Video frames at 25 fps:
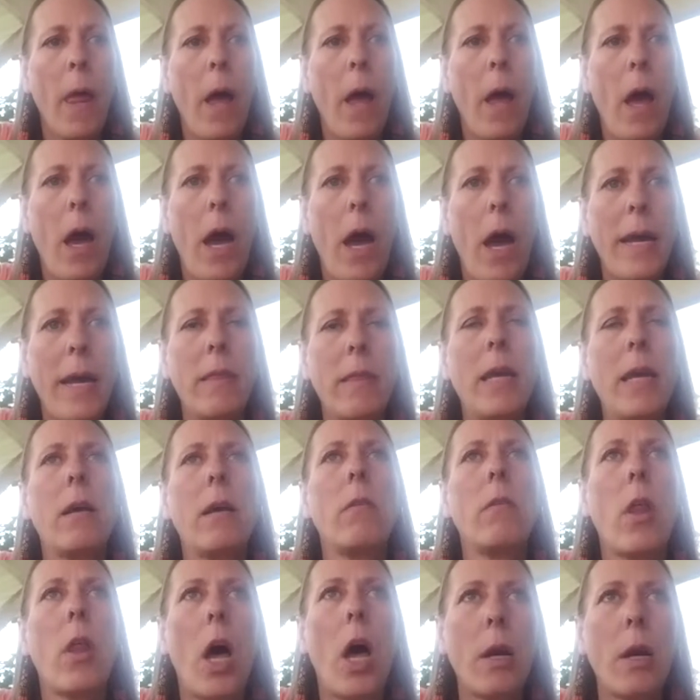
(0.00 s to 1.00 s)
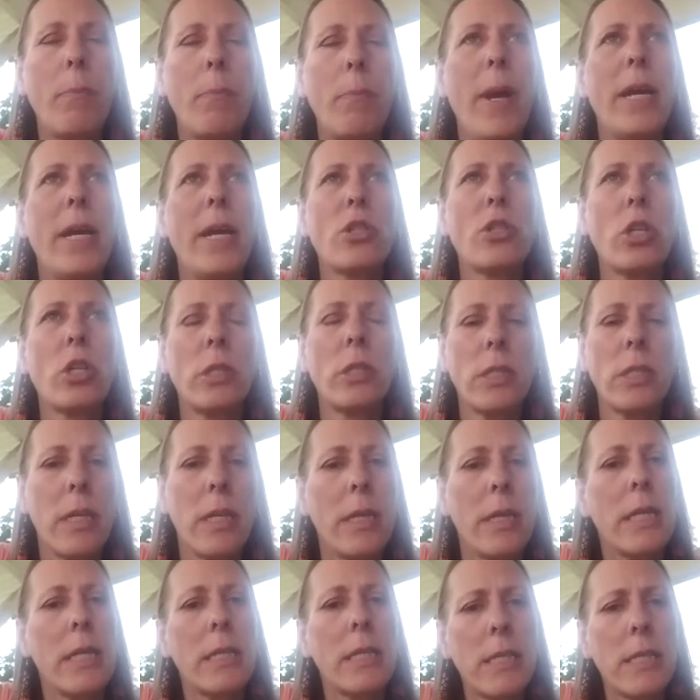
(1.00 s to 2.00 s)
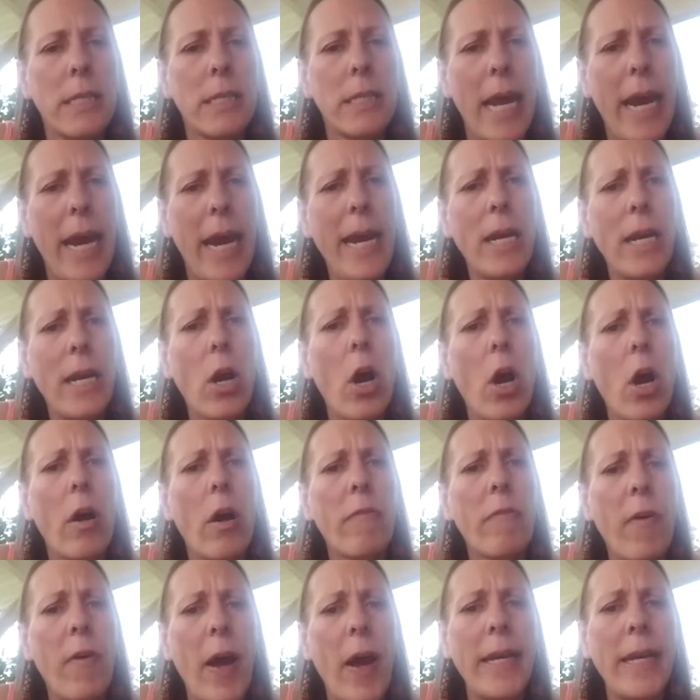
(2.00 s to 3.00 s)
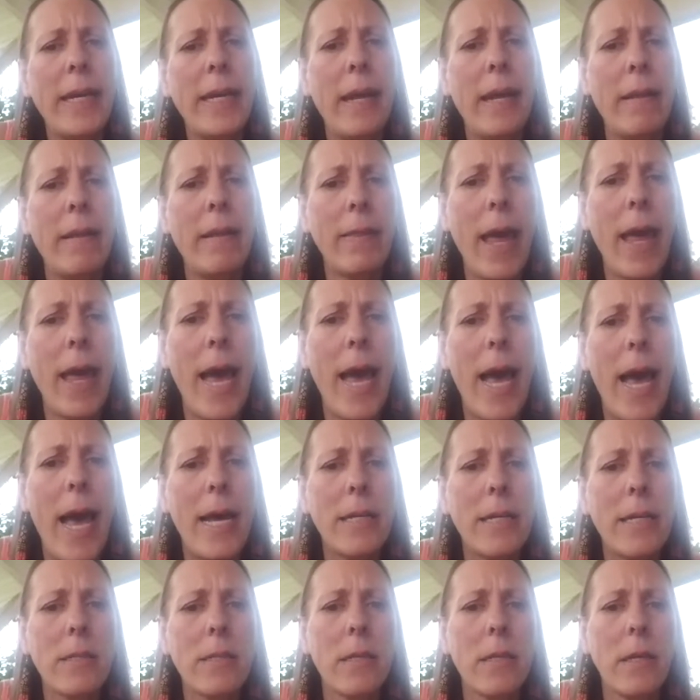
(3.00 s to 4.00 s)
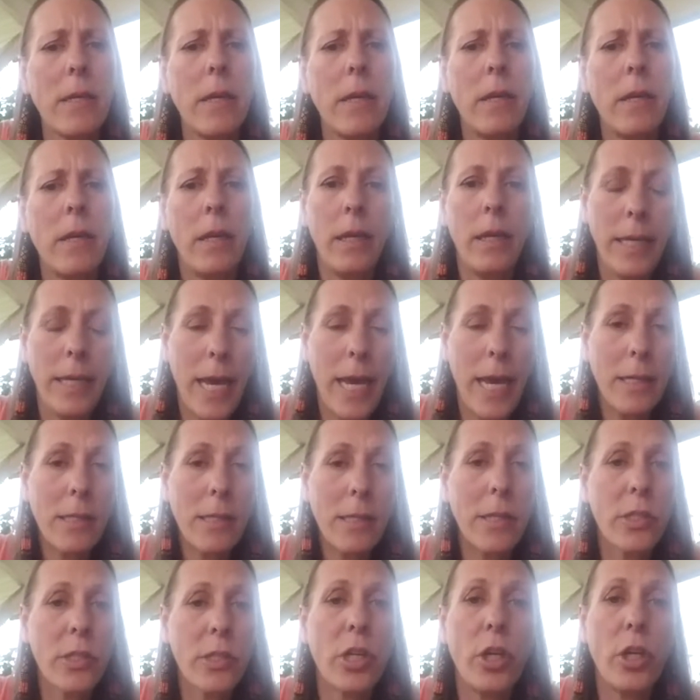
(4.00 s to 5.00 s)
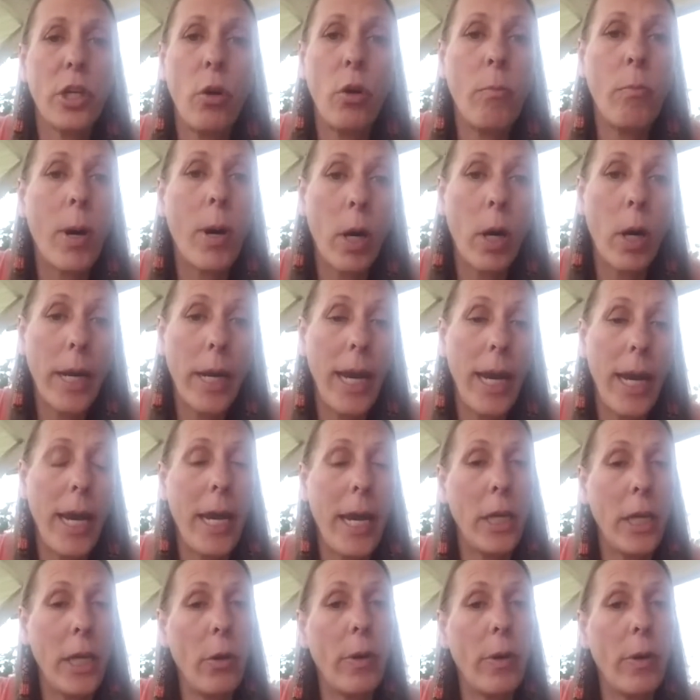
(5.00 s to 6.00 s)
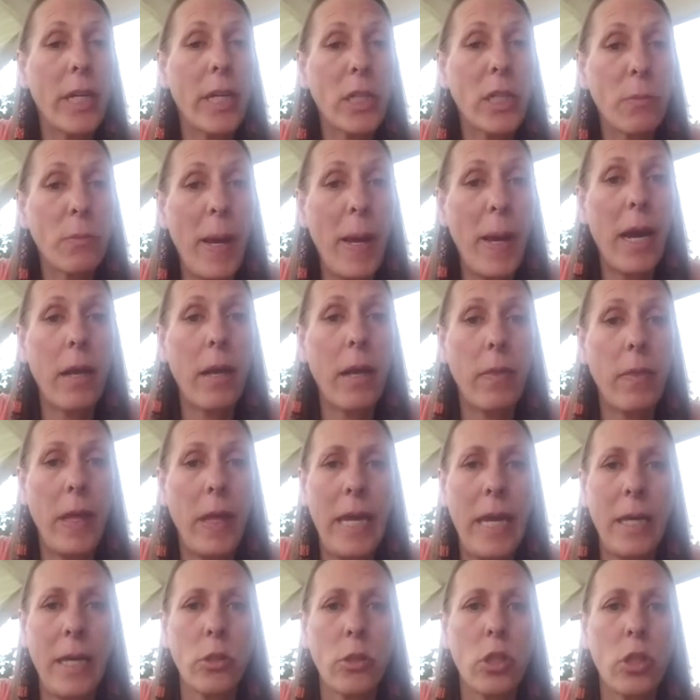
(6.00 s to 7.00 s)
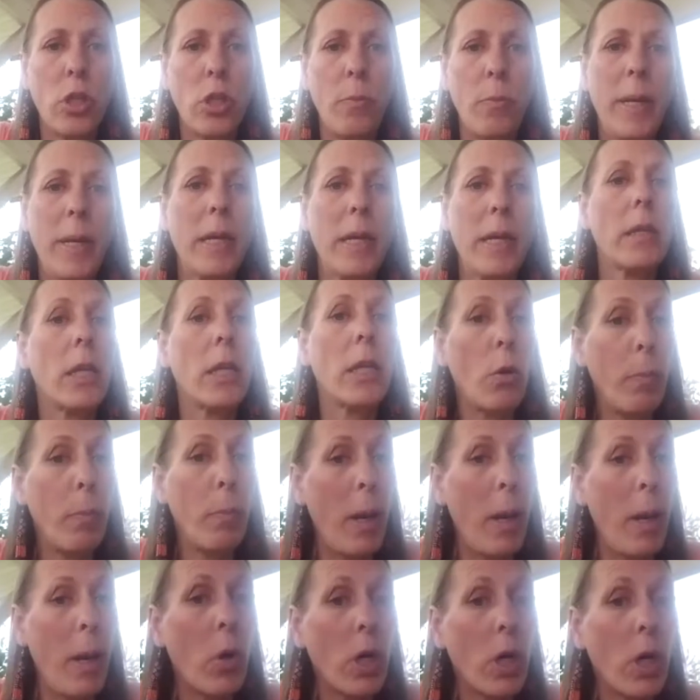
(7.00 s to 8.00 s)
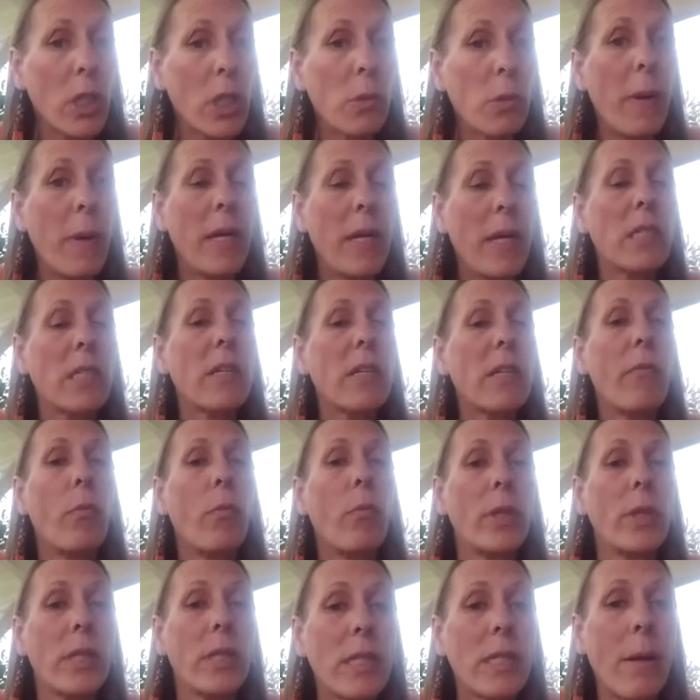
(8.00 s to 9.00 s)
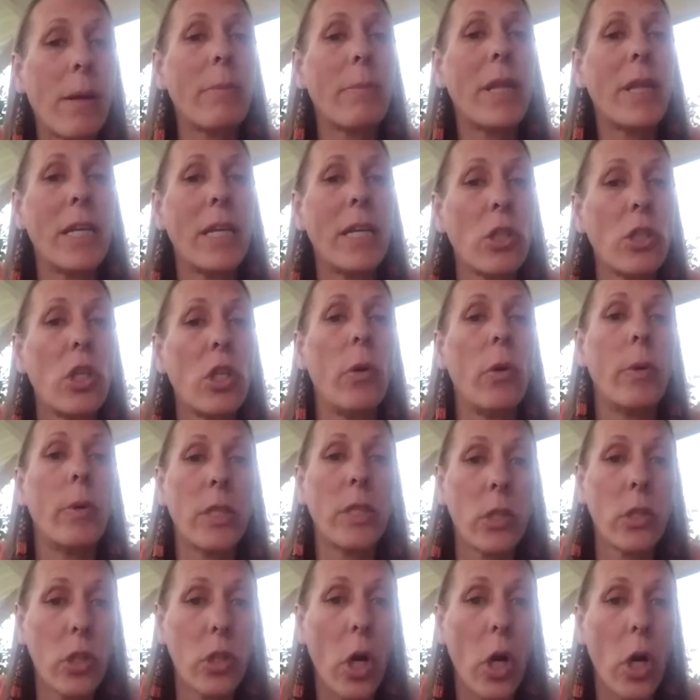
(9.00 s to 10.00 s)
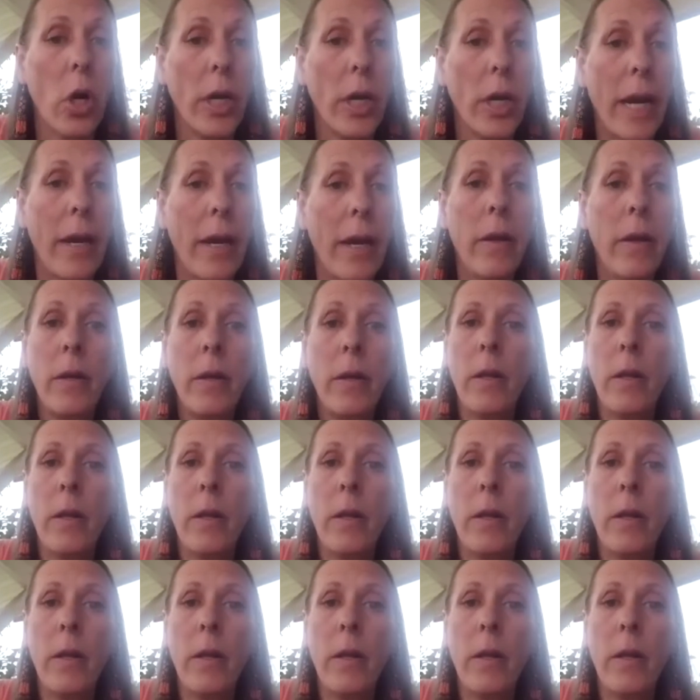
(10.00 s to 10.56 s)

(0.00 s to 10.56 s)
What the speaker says: I think a lot of patients in this state are finding that, yes, it's a new market and you expect things to be a little bit more expensive when something's new and starting.